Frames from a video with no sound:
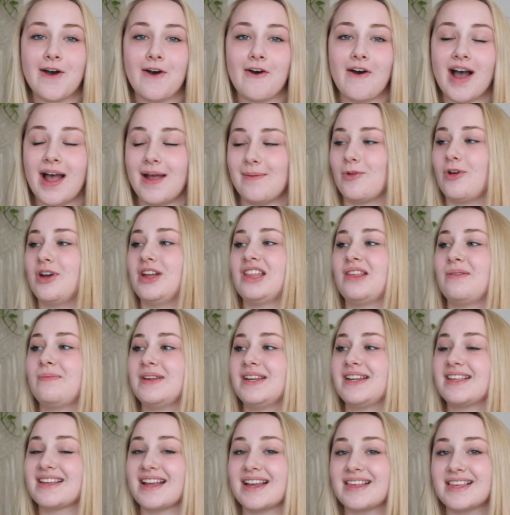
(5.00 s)
I'm going to be
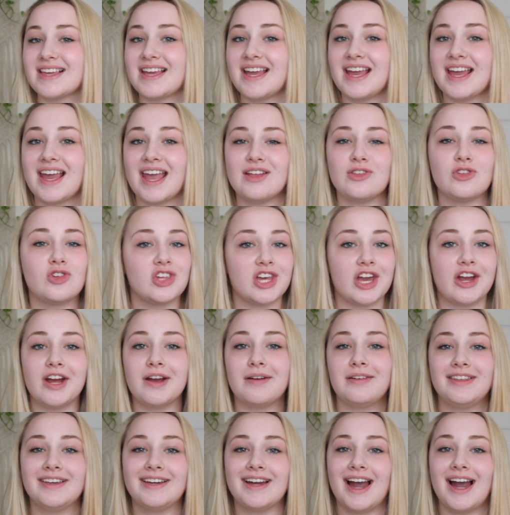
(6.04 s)
discussing and sharing
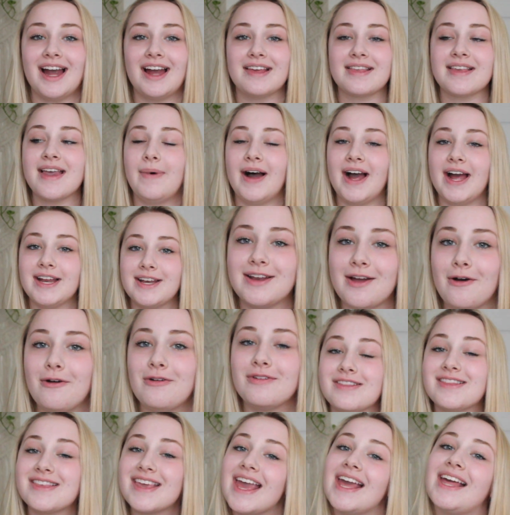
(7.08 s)
with you guys my
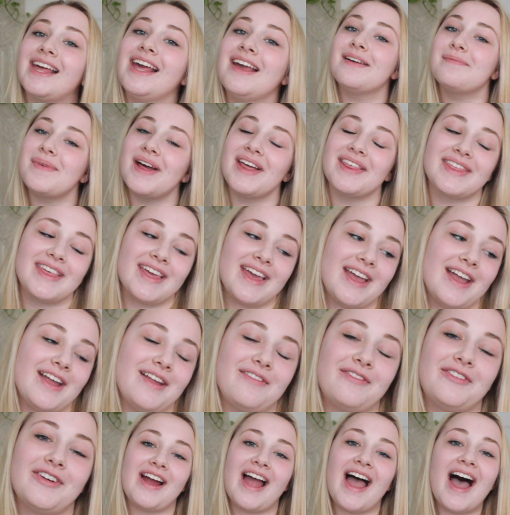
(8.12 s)
note-taking
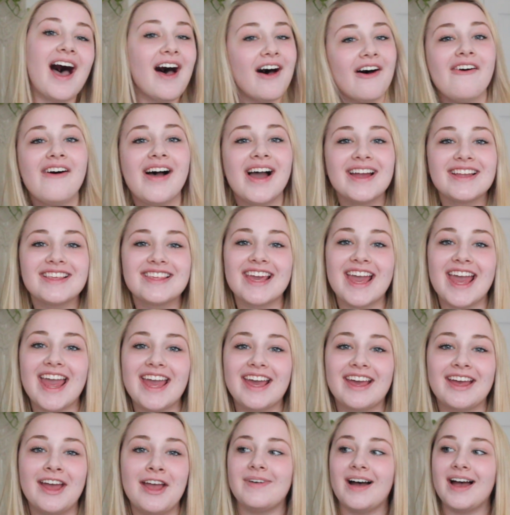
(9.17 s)
method for how I
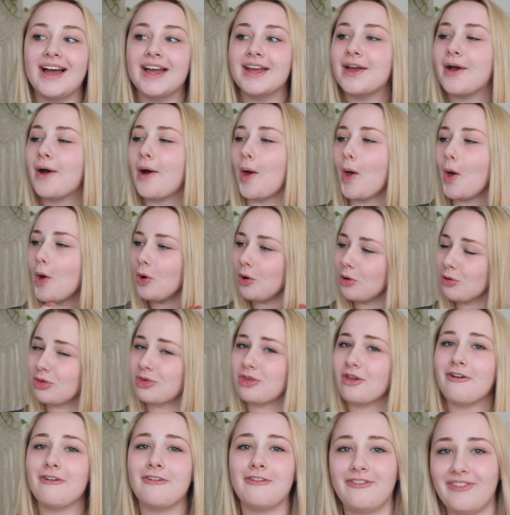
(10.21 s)
take my oh
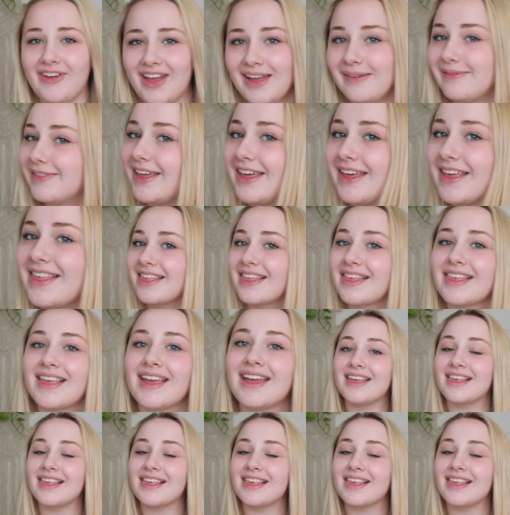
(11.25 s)
so famous,